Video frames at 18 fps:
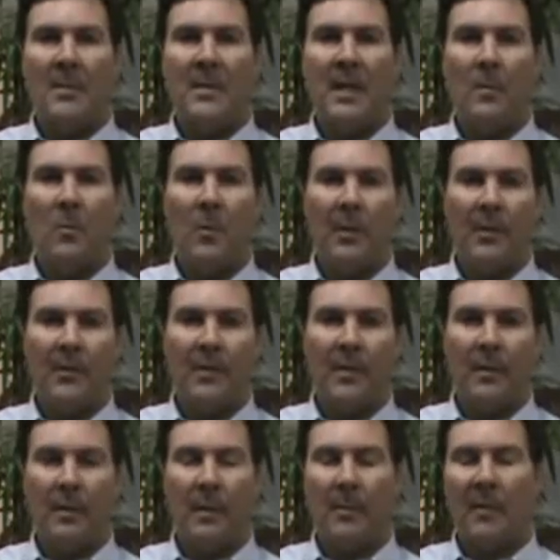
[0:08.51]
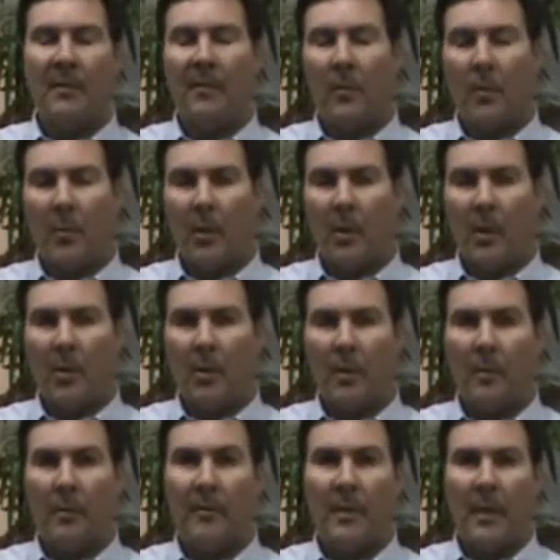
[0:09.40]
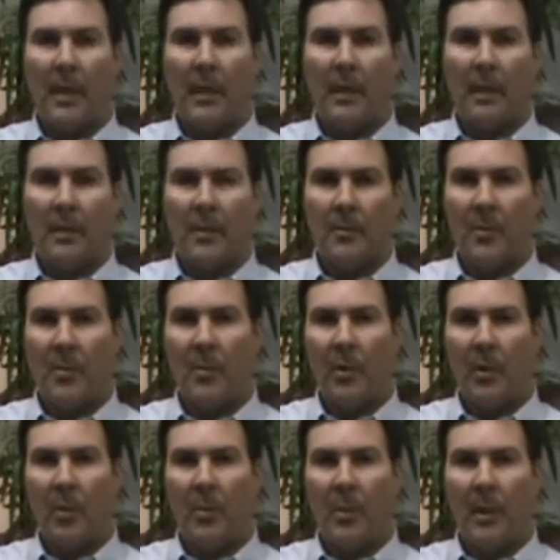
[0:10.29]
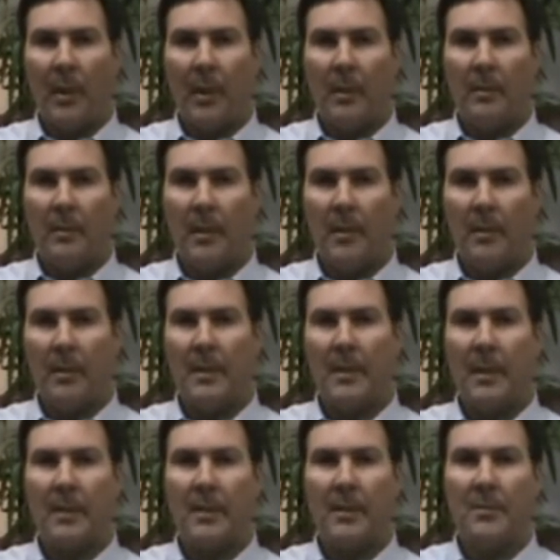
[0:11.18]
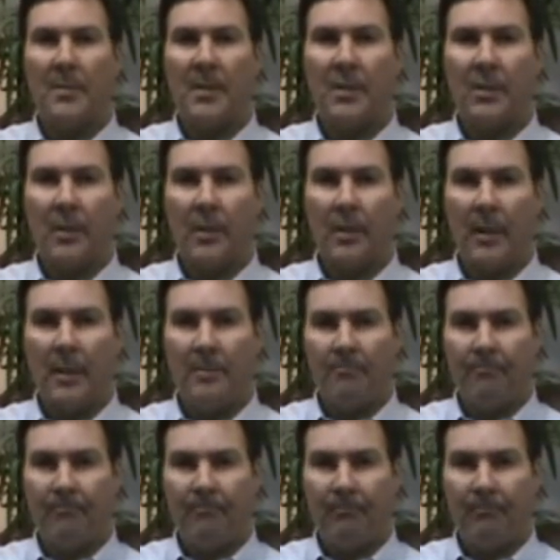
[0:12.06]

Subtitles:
I'm Tim Wilson. I'm the former owner of Town & Country Propane here in Nixon, Missouri.